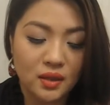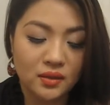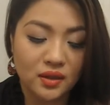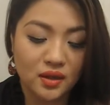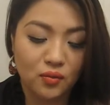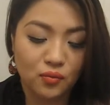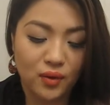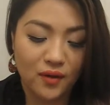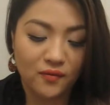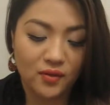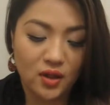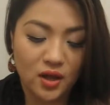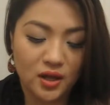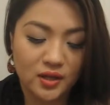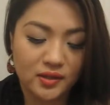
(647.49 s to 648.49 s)
the
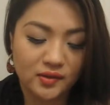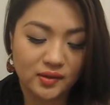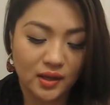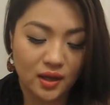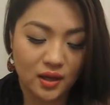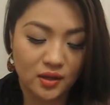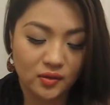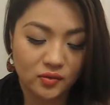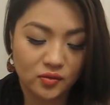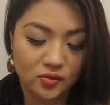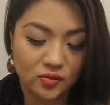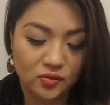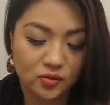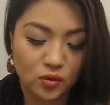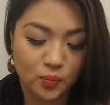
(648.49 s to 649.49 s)
Revlon's uh,
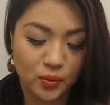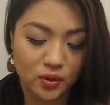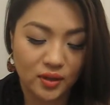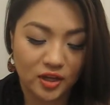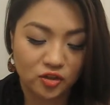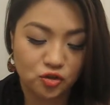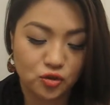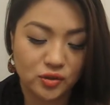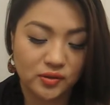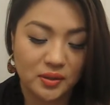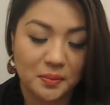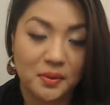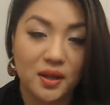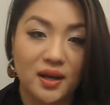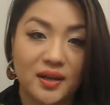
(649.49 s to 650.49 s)
Super Lustrous
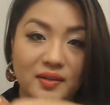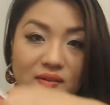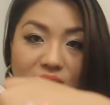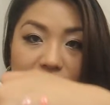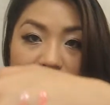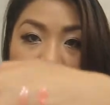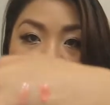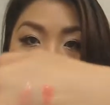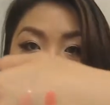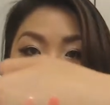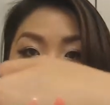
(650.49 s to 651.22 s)
Lip Gloss and